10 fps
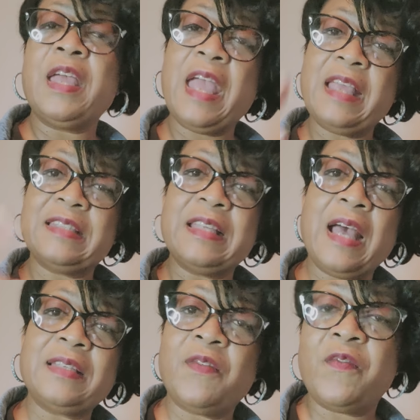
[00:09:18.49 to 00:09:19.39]
ask
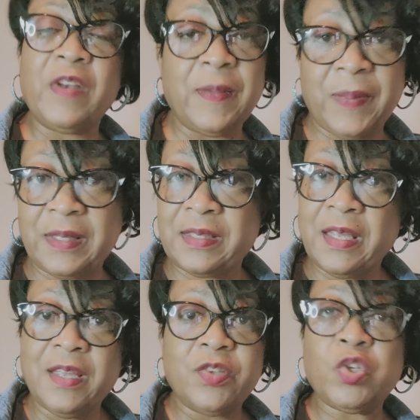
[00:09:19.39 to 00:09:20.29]
God to flip it
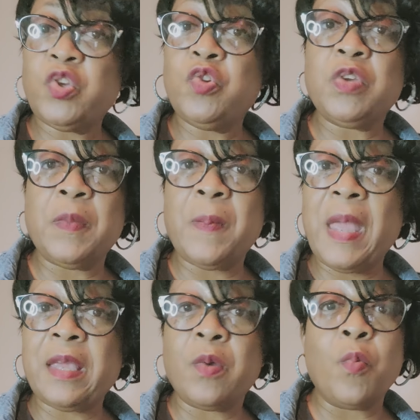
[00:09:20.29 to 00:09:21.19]
so you can
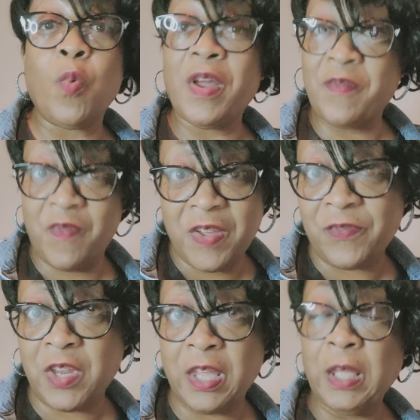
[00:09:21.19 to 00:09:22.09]
make
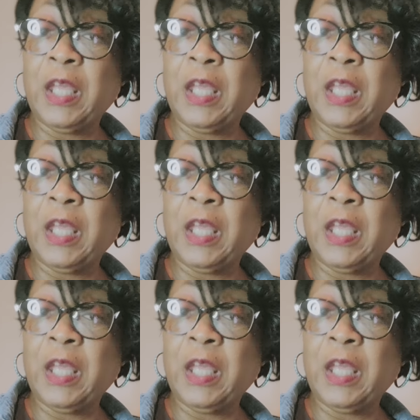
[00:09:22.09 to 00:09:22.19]
150.